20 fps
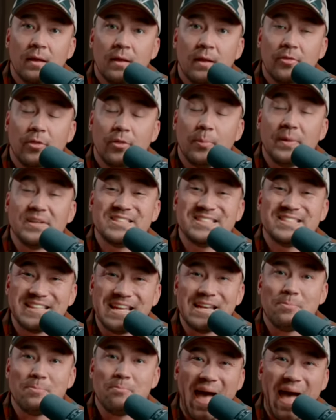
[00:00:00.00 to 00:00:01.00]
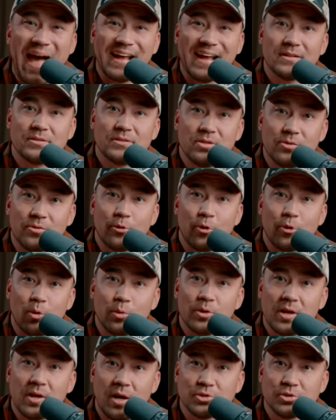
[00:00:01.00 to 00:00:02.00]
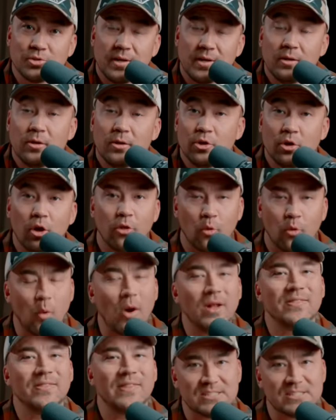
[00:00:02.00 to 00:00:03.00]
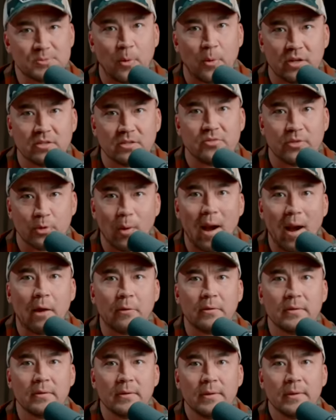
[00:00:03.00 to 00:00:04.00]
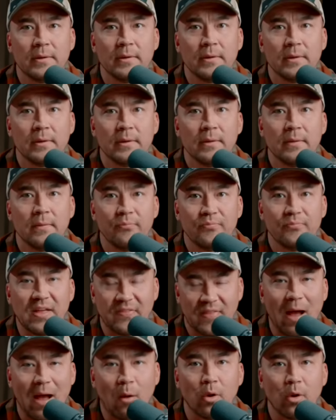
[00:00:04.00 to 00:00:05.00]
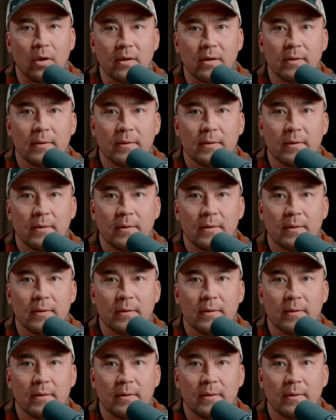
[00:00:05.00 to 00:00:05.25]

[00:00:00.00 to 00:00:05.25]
They'll be sent back to their own country. You know the one that's burning to the ground? Yeah, that one.